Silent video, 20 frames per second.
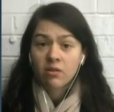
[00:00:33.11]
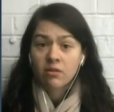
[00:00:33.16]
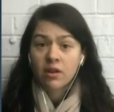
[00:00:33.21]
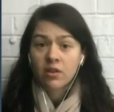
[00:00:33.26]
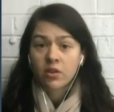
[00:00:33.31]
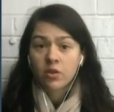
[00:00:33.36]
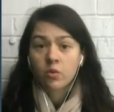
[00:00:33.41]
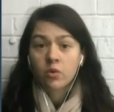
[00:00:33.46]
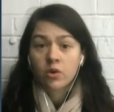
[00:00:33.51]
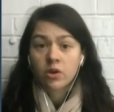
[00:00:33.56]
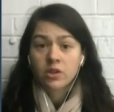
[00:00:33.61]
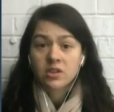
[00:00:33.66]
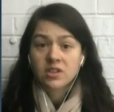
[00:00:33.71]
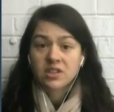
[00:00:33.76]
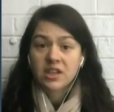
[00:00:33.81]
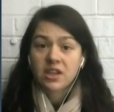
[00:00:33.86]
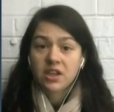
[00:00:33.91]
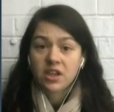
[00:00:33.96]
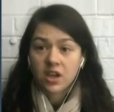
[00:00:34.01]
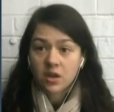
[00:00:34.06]
and now around the
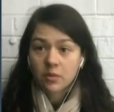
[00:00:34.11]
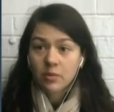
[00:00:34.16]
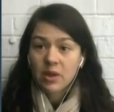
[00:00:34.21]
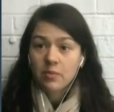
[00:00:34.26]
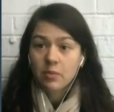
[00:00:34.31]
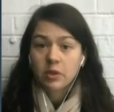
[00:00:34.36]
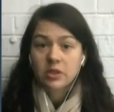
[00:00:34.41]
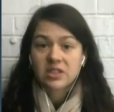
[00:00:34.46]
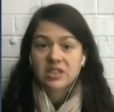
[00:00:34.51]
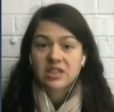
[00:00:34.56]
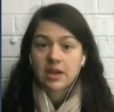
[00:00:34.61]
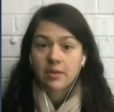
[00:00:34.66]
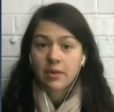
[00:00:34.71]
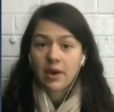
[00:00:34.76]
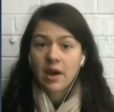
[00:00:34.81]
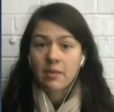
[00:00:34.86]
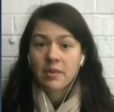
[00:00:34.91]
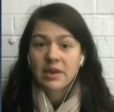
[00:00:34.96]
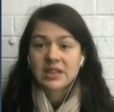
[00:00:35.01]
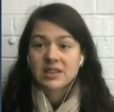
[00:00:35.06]
world, seeing young people
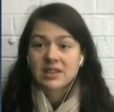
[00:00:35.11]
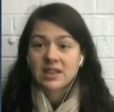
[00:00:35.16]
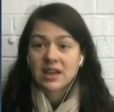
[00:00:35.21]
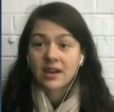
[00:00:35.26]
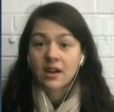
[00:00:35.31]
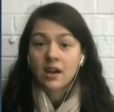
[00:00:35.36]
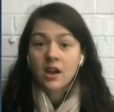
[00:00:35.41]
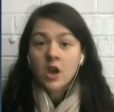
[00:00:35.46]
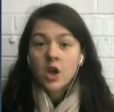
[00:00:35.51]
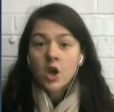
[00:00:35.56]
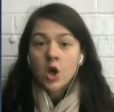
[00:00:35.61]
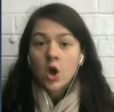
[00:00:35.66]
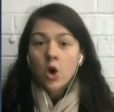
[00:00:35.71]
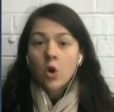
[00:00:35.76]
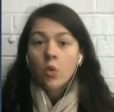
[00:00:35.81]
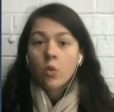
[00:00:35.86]
step up, is that